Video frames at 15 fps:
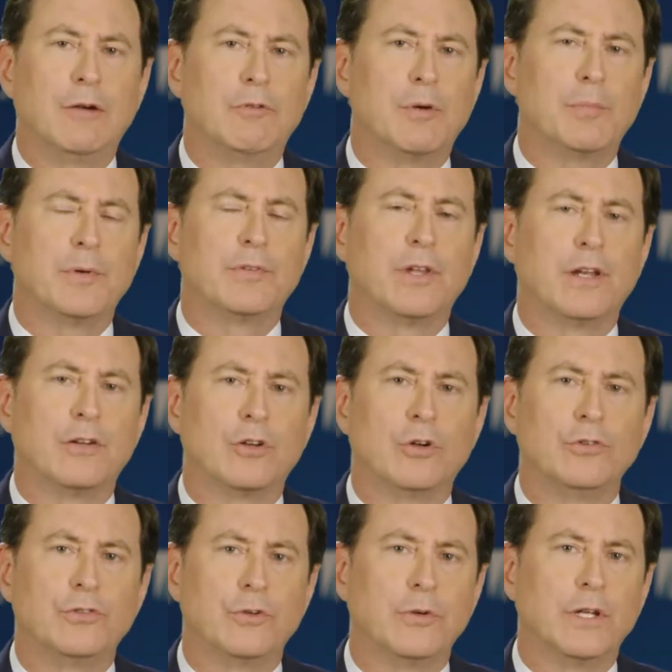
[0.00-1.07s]
represent
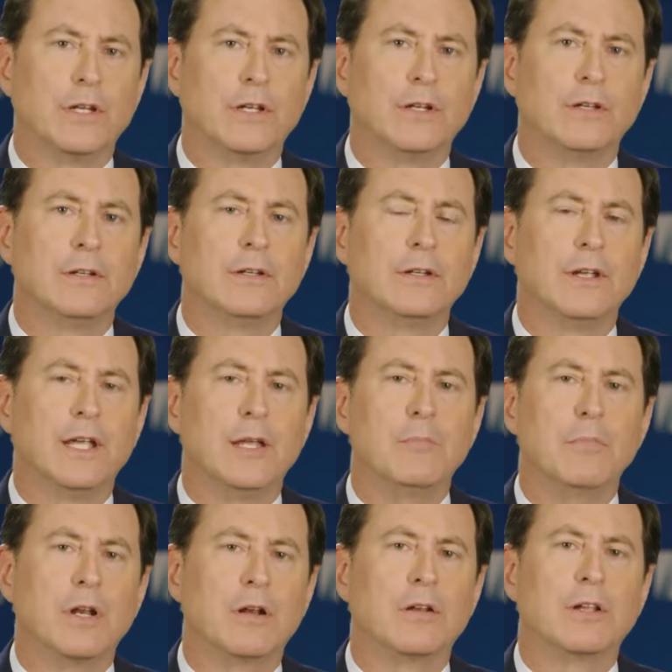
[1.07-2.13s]
Costa Rica, a
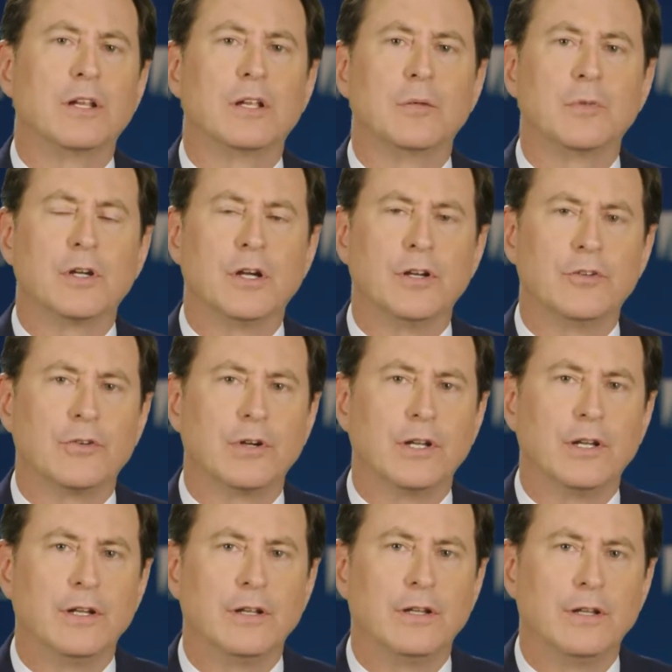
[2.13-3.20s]
middle-income
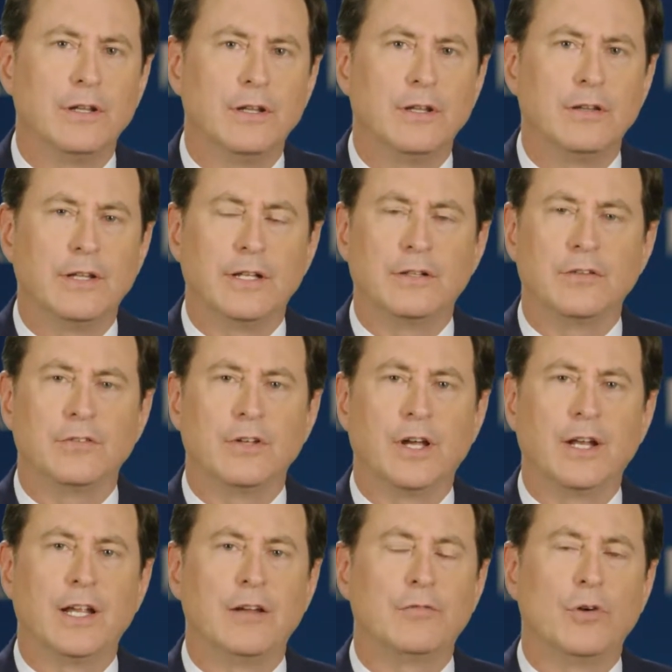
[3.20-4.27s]
country that does
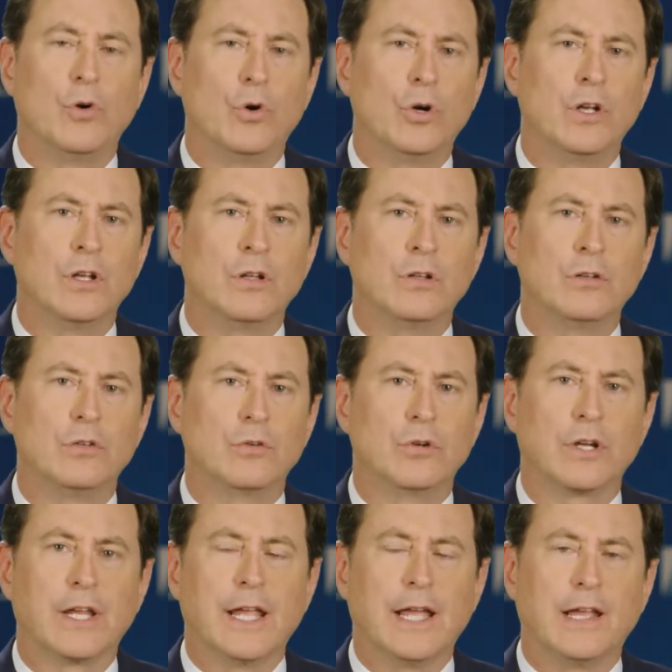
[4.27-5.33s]
not have oil
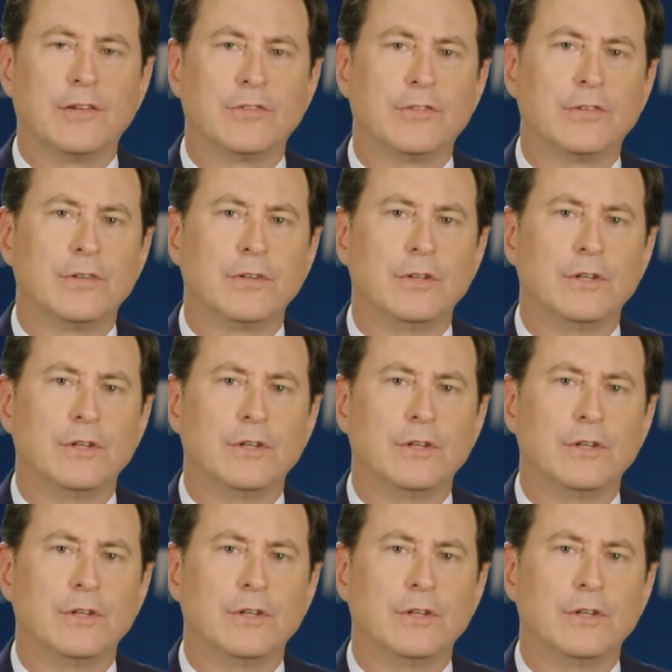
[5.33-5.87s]
or gas.